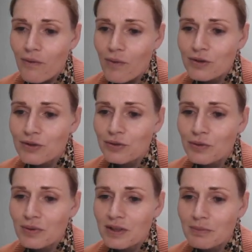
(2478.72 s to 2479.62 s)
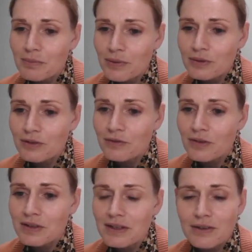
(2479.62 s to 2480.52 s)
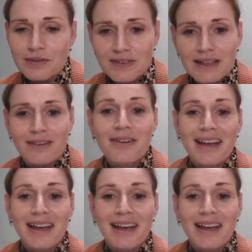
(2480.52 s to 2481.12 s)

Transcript: What do we put for year of study?